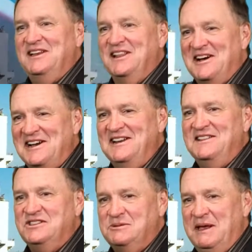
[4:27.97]
aligned to
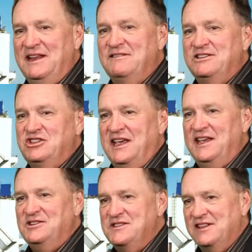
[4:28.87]
the speed of the
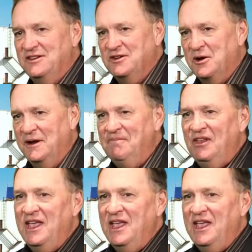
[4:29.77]
change that is occurring.